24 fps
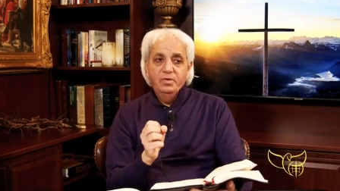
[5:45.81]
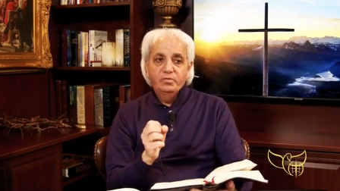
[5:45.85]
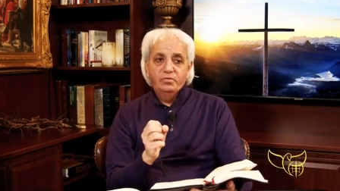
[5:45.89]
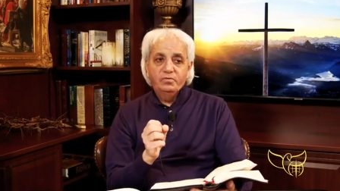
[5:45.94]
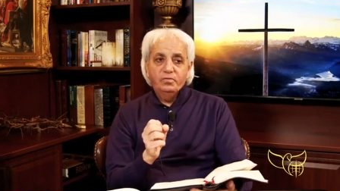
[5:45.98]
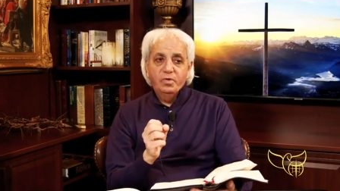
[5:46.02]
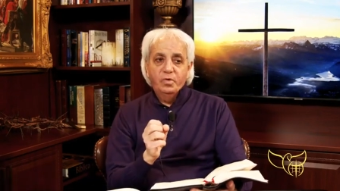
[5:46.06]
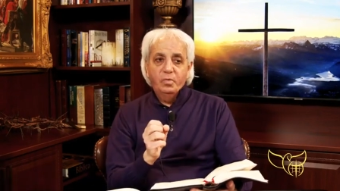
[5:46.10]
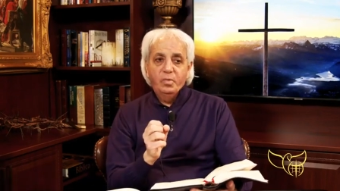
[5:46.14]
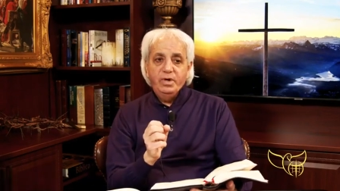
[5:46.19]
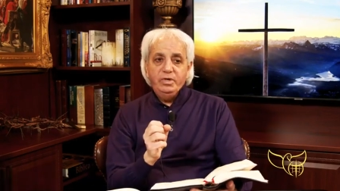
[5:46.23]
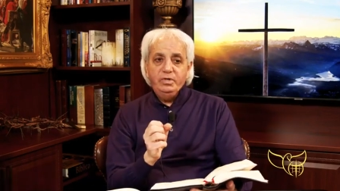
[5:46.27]

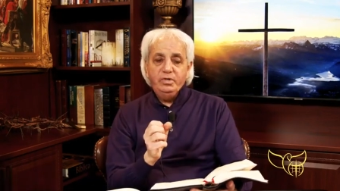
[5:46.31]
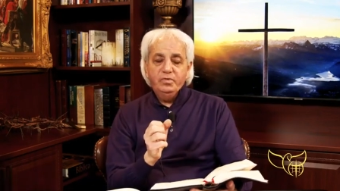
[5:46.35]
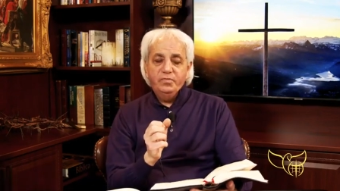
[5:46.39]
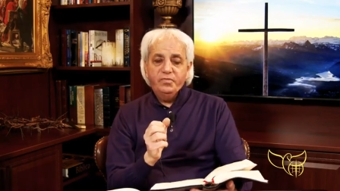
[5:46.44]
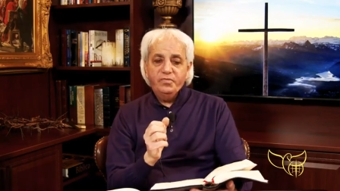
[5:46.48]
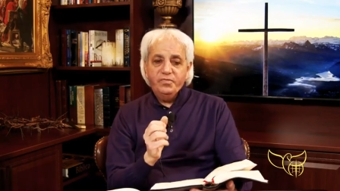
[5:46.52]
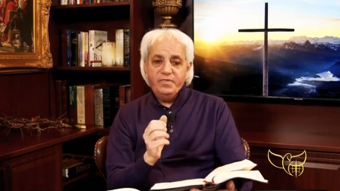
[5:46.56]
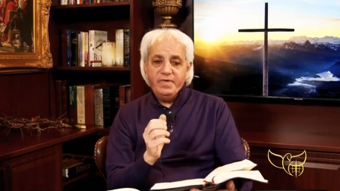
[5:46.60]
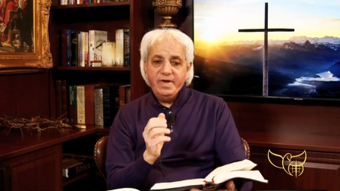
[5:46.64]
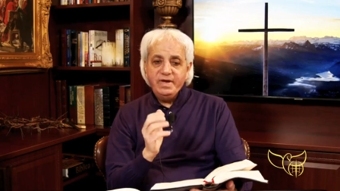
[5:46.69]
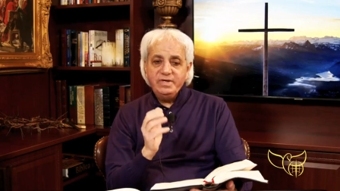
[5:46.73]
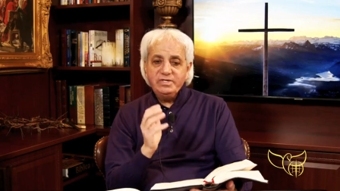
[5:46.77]
So when you
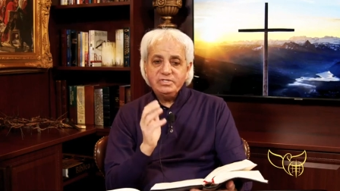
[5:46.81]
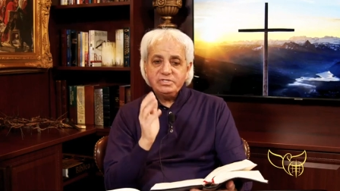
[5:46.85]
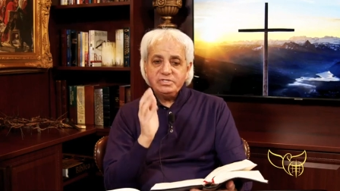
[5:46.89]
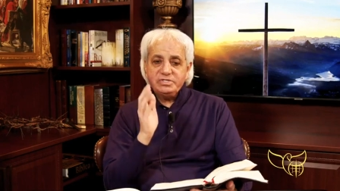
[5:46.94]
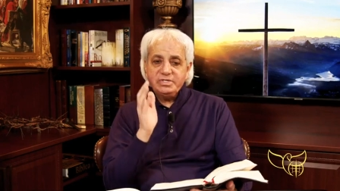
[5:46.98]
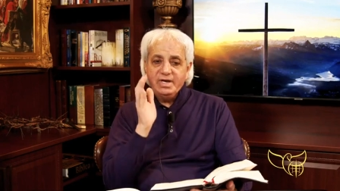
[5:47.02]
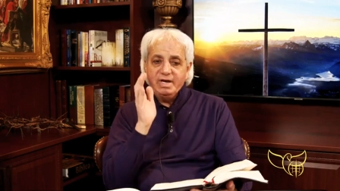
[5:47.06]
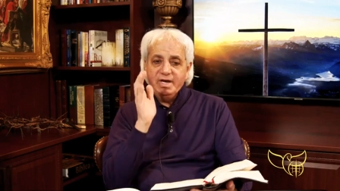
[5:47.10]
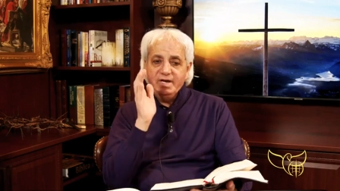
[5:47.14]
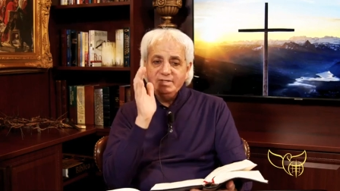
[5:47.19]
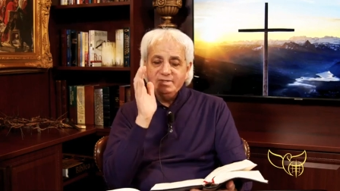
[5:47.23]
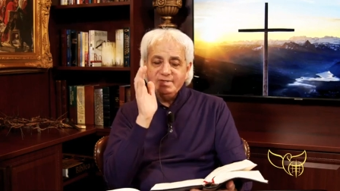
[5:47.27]

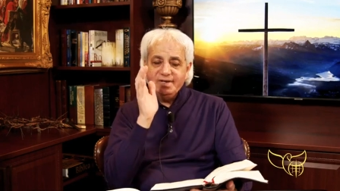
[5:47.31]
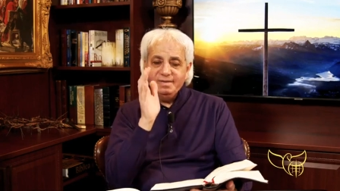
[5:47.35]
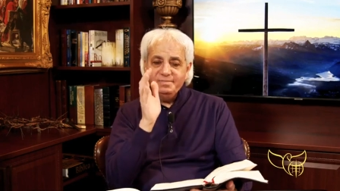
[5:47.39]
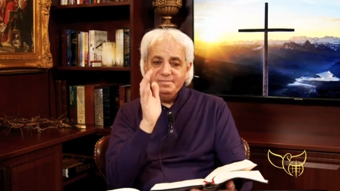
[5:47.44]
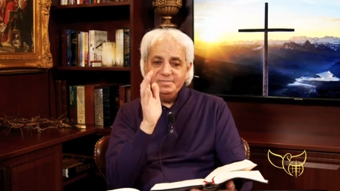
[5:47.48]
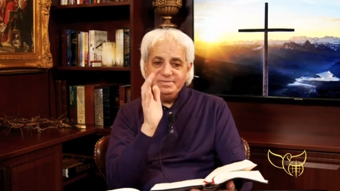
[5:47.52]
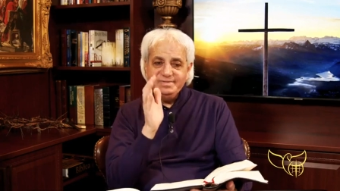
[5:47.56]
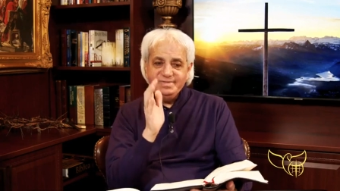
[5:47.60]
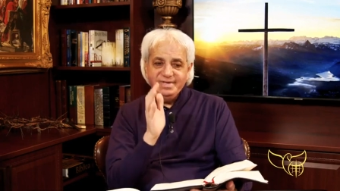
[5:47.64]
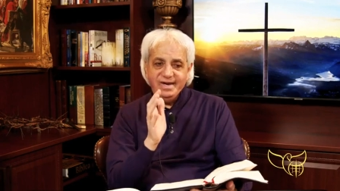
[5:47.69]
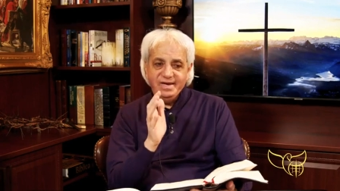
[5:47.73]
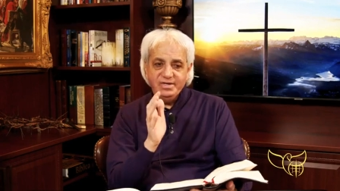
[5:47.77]
face a
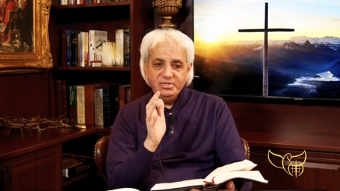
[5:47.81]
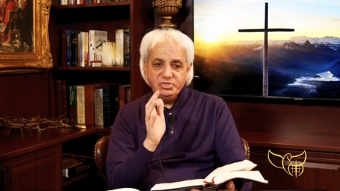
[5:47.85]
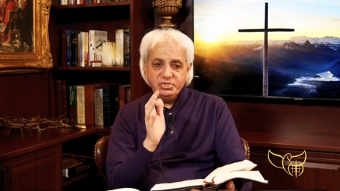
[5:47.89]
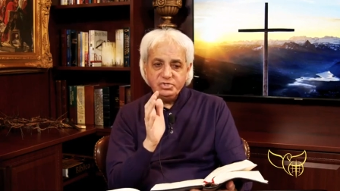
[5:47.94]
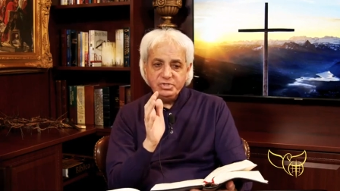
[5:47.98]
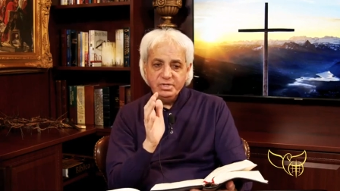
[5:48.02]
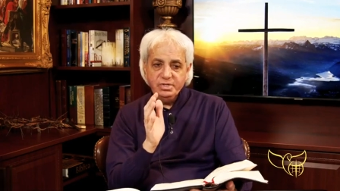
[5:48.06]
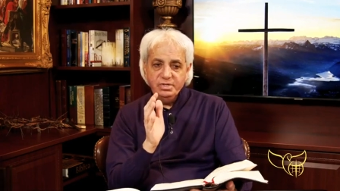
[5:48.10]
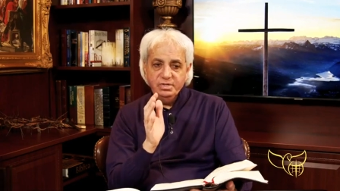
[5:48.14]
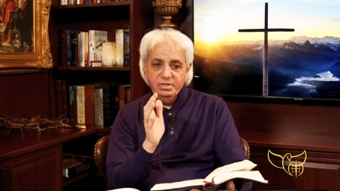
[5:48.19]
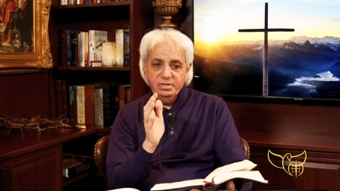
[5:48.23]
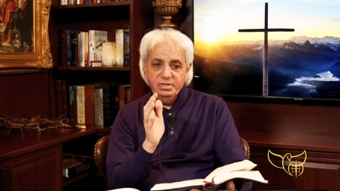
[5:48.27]

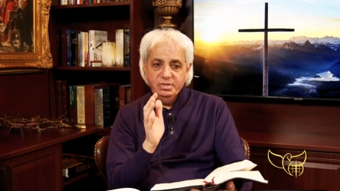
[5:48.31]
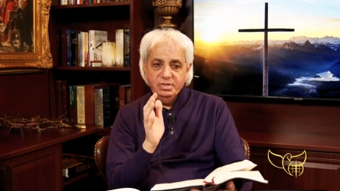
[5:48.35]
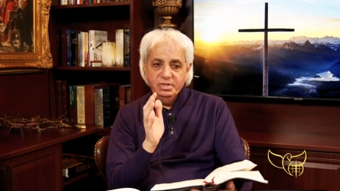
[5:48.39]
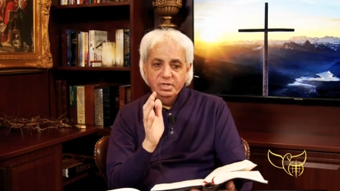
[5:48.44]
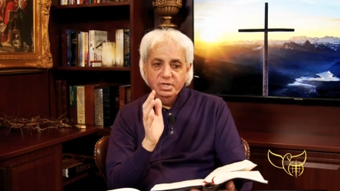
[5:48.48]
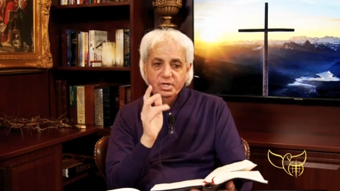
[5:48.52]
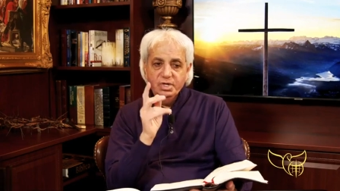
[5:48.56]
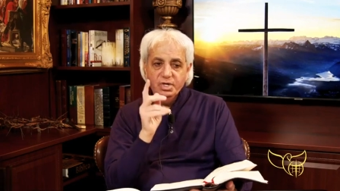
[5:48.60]
temptation,